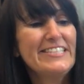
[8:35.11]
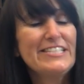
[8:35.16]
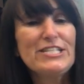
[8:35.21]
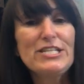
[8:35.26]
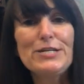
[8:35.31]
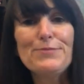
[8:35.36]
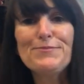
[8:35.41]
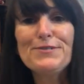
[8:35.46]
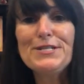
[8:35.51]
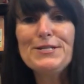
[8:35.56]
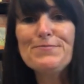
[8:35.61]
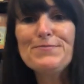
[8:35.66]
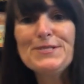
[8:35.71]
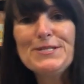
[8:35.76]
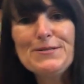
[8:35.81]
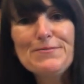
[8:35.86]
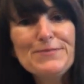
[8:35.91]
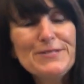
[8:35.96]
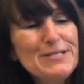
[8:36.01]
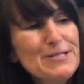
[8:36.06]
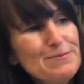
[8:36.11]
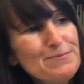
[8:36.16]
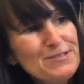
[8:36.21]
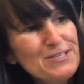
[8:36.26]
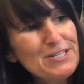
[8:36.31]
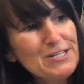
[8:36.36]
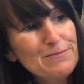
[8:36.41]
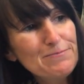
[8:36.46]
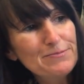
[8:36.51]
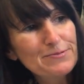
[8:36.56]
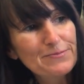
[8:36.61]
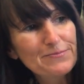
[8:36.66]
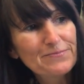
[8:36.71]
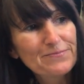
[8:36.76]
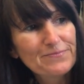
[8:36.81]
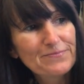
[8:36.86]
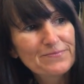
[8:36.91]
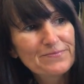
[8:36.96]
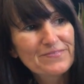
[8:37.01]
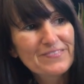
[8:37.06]
cheep, cheep, cheep, cheep.
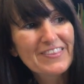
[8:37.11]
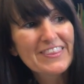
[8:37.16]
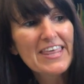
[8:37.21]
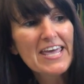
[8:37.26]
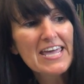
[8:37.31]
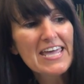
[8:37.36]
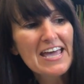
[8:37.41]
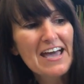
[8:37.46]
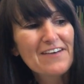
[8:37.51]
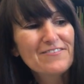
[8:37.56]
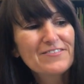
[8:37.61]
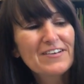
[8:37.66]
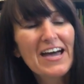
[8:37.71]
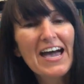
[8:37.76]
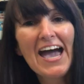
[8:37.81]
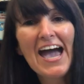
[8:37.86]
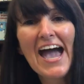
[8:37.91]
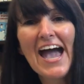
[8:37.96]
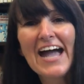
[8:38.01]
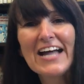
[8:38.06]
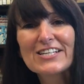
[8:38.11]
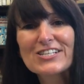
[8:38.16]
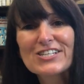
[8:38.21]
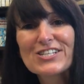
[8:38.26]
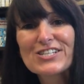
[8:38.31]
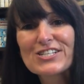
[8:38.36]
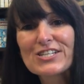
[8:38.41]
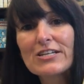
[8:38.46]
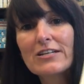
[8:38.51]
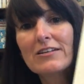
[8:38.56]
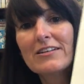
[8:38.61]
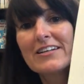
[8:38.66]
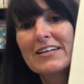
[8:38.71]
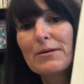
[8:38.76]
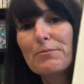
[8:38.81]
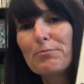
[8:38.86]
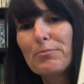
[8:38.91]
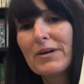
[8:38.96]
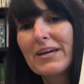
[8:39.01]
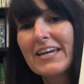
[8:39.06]
They have hatched. Look
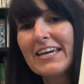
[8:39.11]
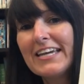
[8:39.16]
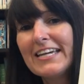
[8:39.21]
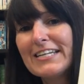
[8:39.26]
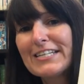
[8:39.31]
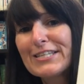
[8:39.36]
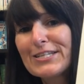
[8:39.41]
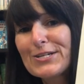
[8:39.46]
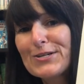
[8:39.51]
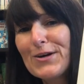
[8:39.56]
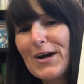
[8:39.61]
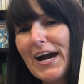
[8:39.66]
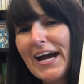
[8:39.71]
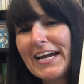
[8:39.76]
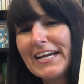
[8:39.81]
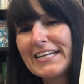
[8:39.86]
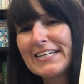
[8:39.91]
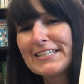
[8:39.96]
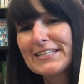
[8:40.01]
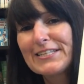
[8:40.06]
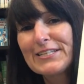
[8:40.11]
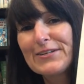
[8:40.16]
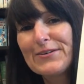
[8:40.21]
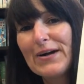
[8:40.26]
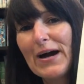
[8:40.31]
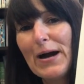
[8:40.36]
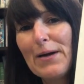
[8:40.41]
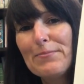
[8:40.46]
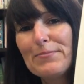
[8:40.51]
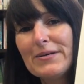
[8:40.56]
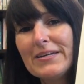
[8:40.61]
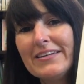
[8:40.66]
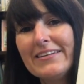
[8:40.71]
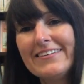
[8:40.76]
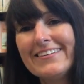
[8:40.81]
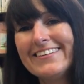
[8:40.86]
at Piggy, he's crying, he's so happy.